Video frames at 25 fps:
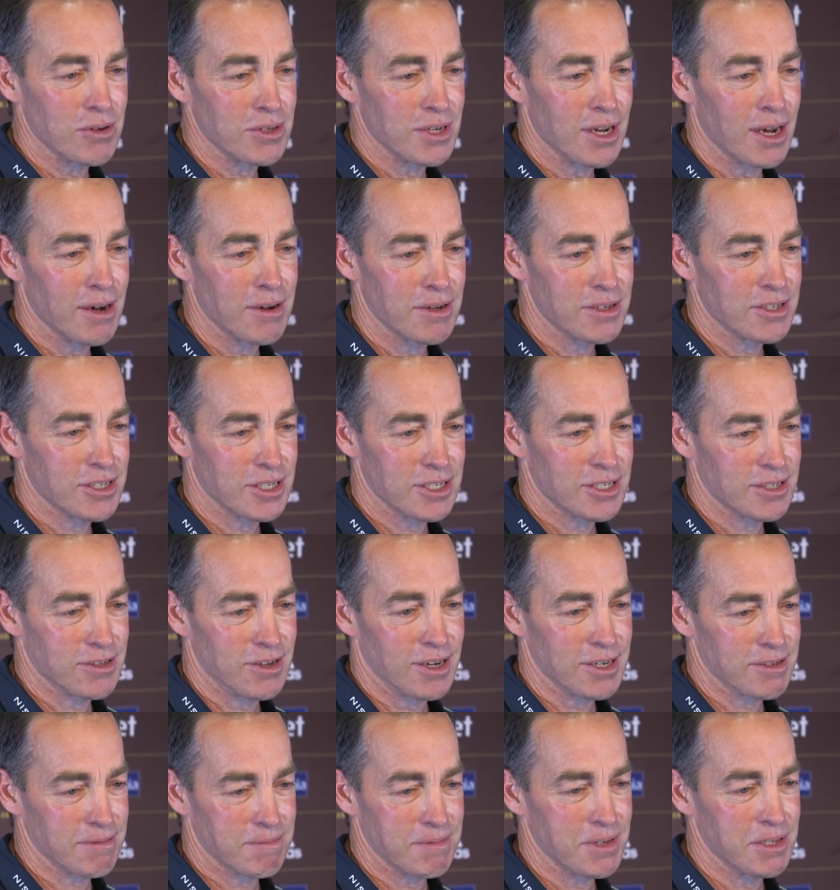It's just
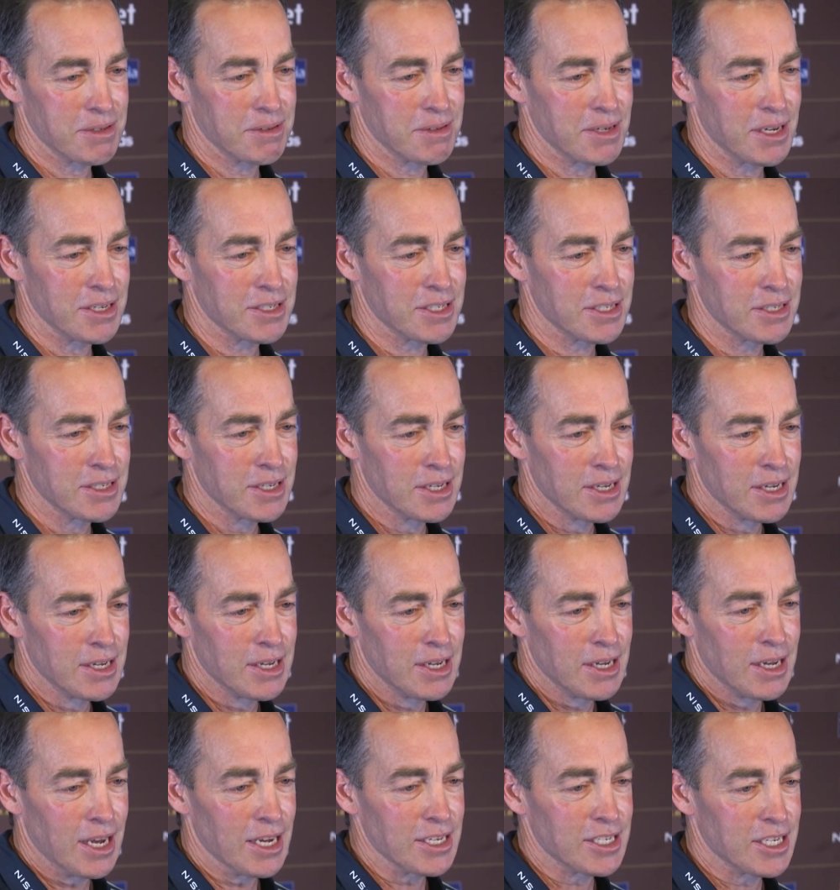like
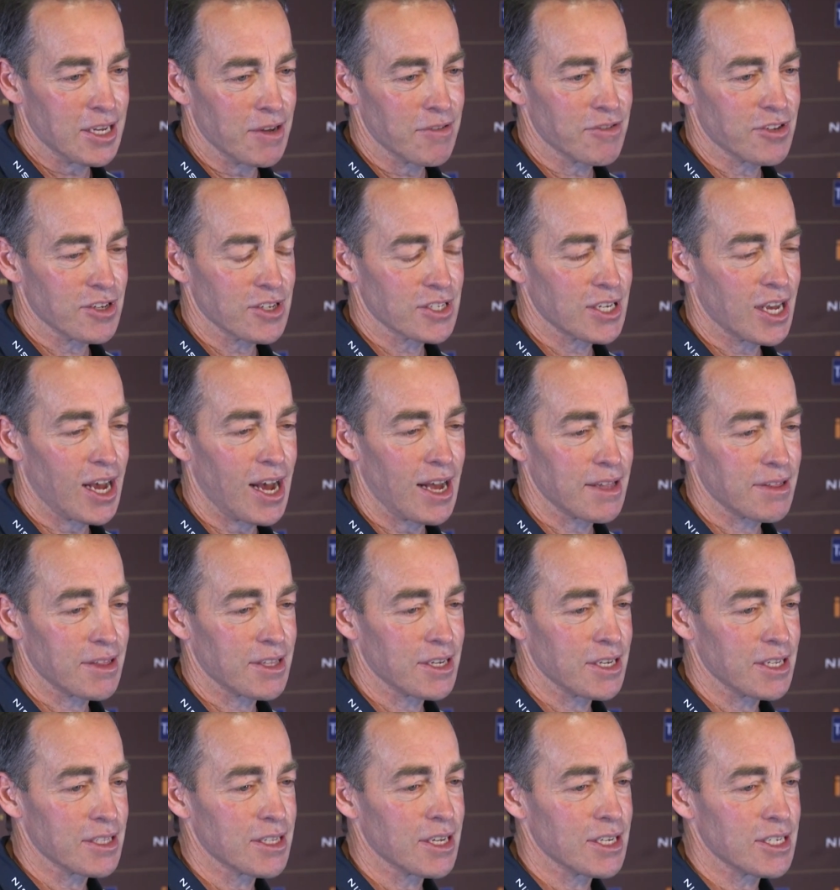it gives us heart
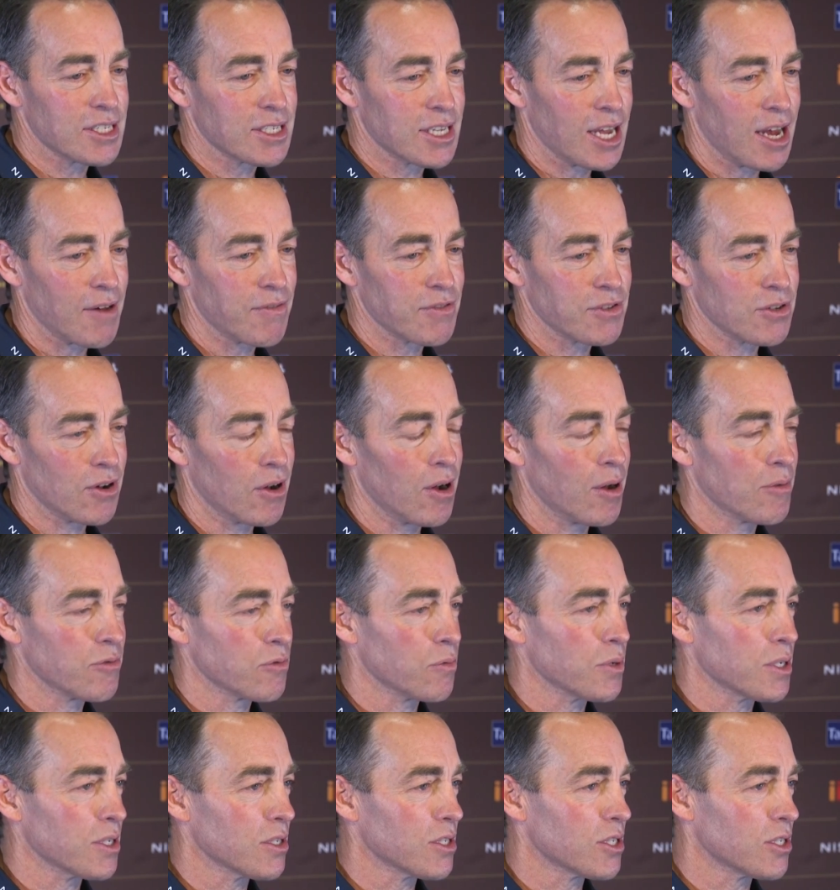that in these tough times
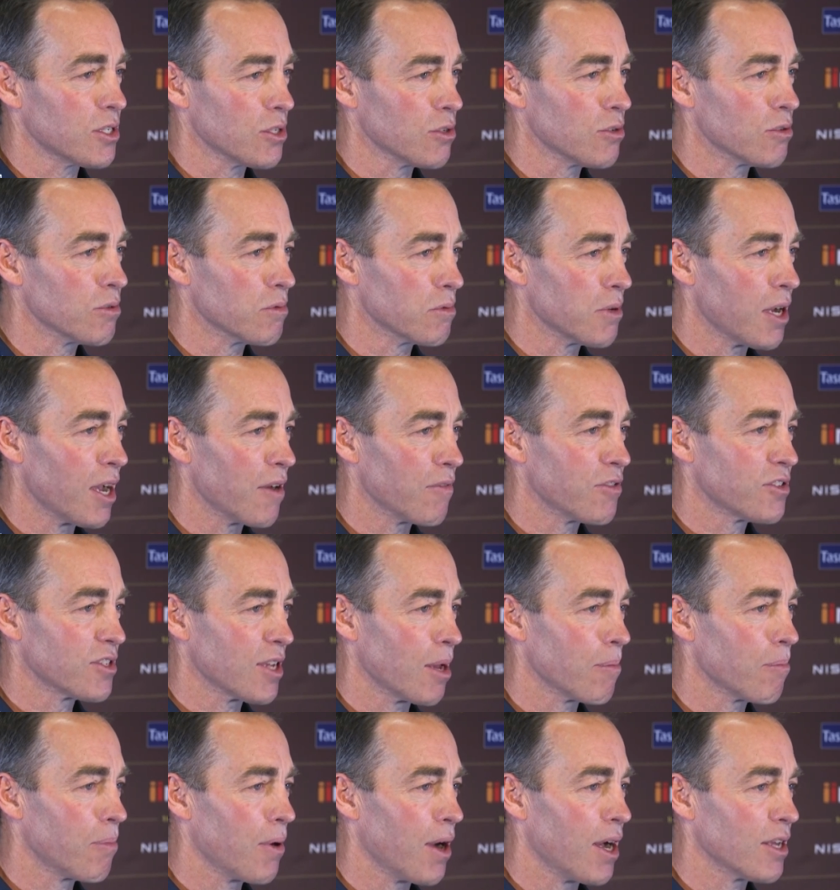we can still have
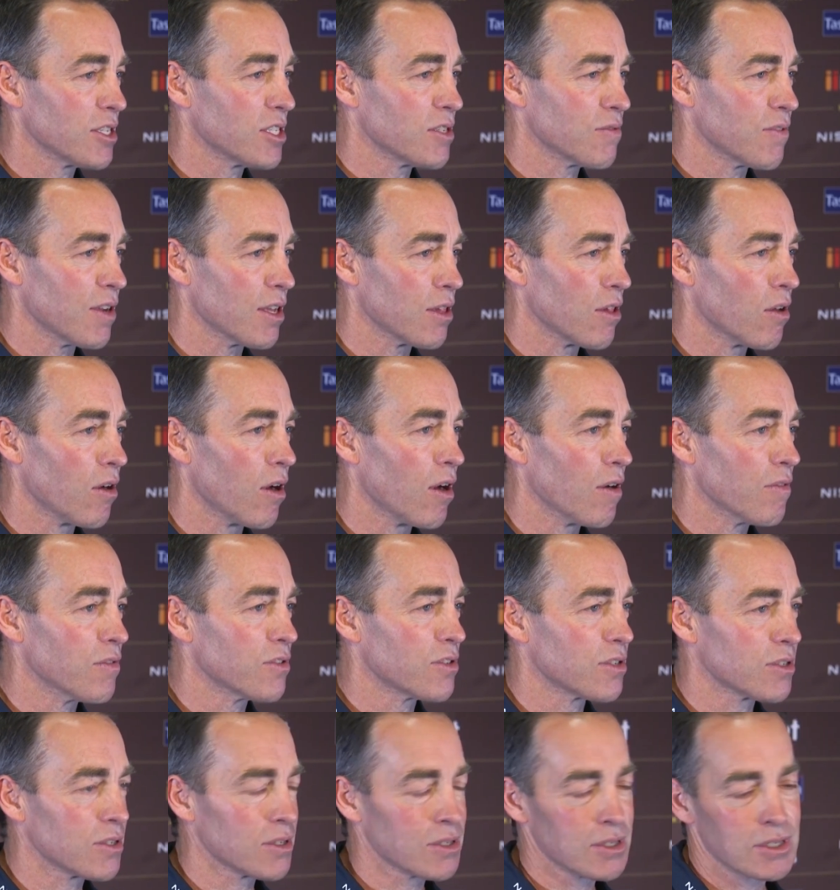some parts of our
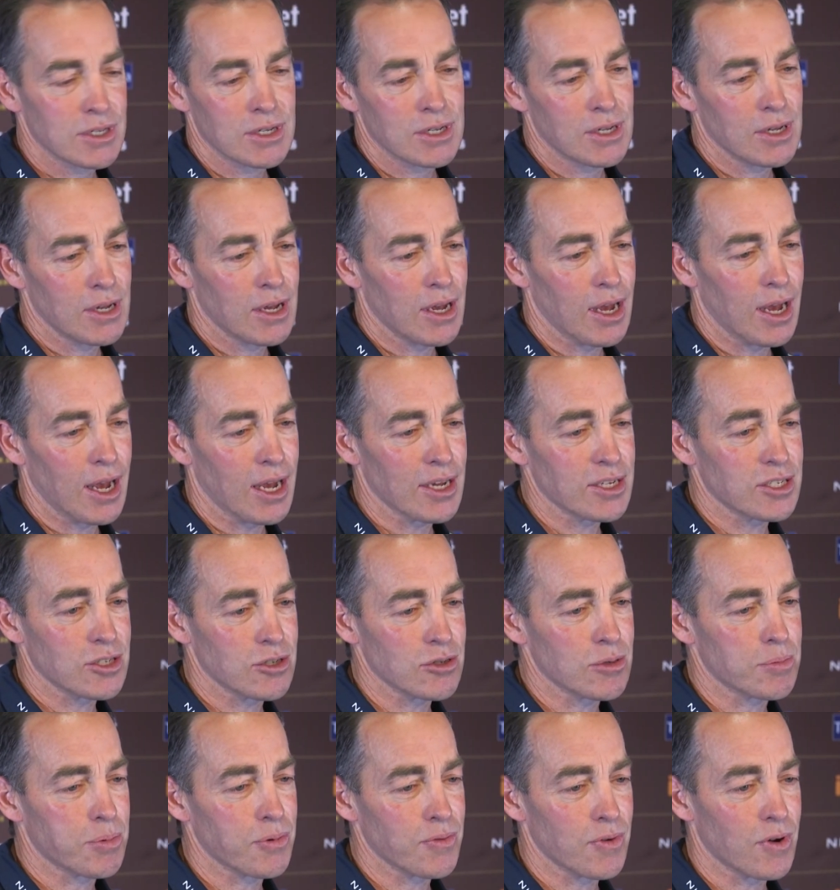lives
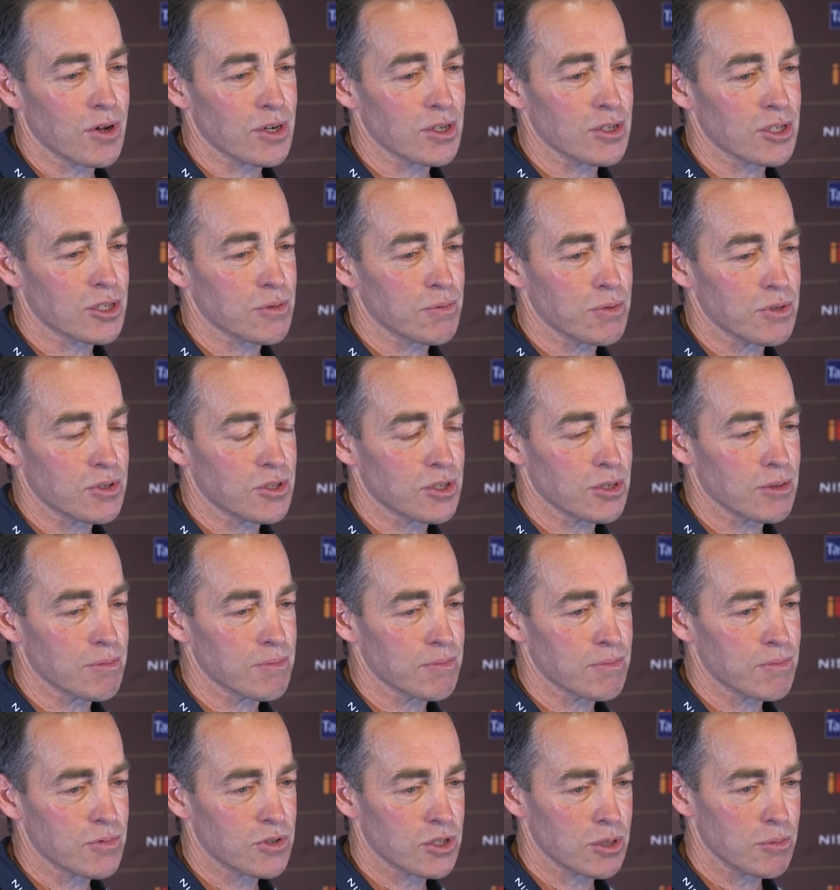still providing us with
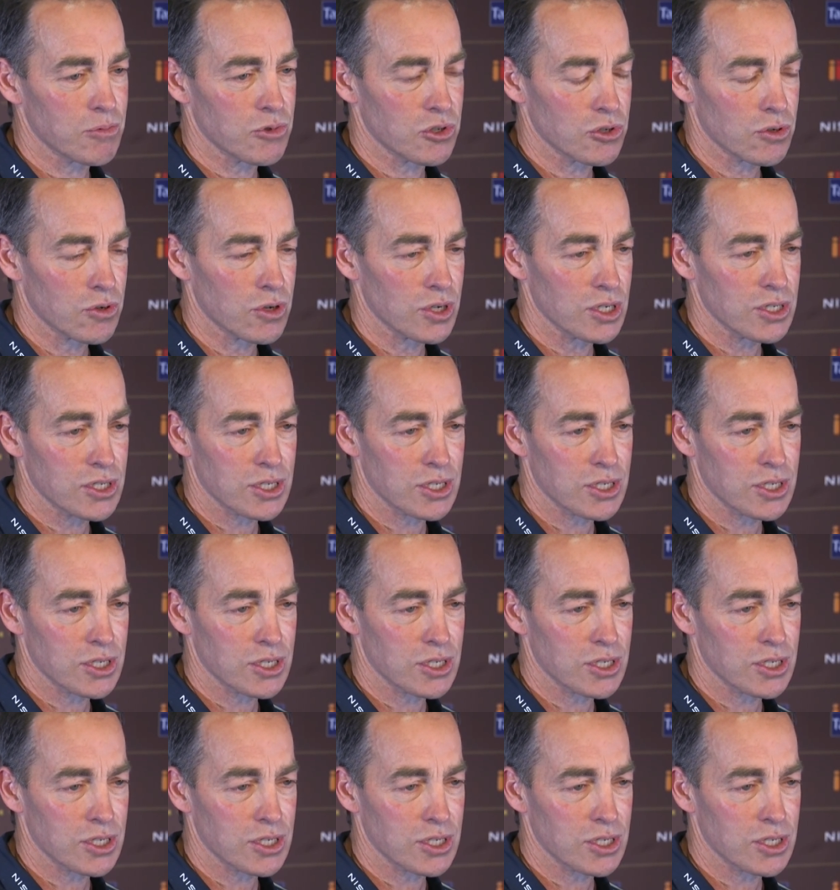some joy.